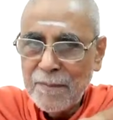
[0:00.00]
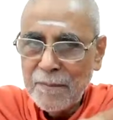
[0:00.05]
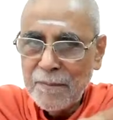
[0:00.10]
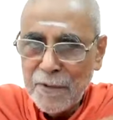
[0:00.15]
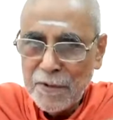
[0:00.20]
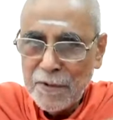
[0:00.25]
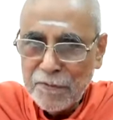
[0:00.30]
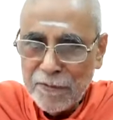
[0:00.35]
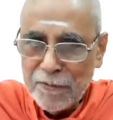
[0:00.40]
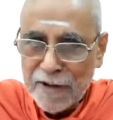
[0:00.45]

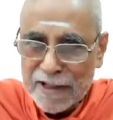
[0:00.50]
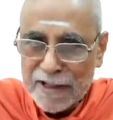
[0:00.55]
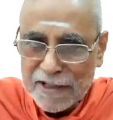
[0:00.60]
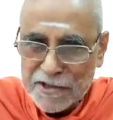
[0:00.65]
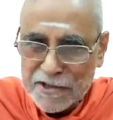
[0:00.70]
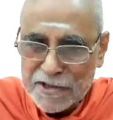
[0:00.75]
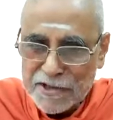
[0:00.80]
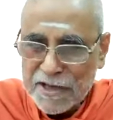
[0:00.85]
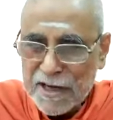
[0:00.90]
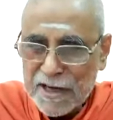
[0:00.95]
Between
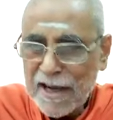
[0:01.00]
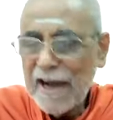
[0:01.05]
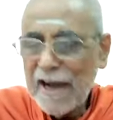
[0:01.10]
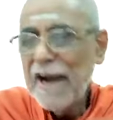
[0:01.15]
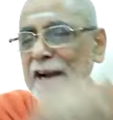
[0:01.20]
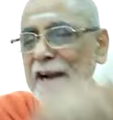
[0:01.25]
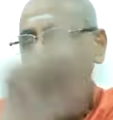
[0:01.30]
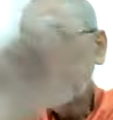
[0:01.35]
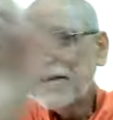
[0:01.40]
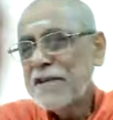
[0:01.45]
Krishna
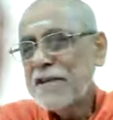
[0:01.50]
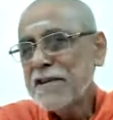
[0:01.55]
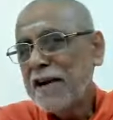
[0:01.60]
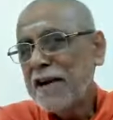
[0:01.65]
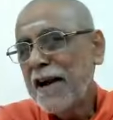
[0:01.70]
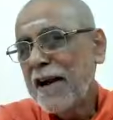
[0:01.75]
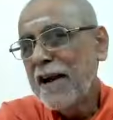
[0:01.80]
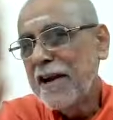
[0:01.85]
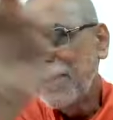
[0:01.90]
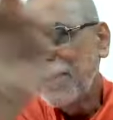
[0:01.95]
and Krishna, in